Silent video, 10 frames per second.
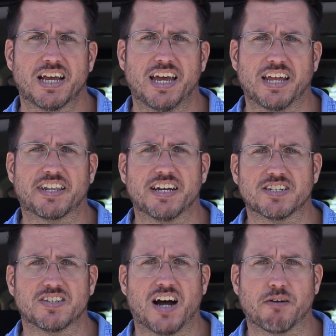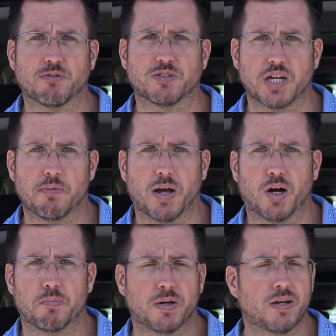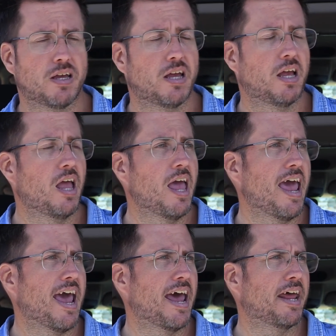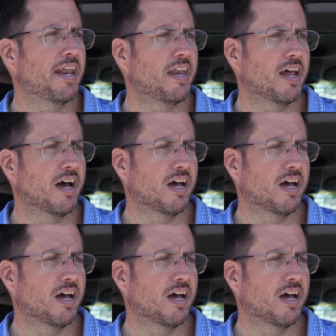it does offer some help. And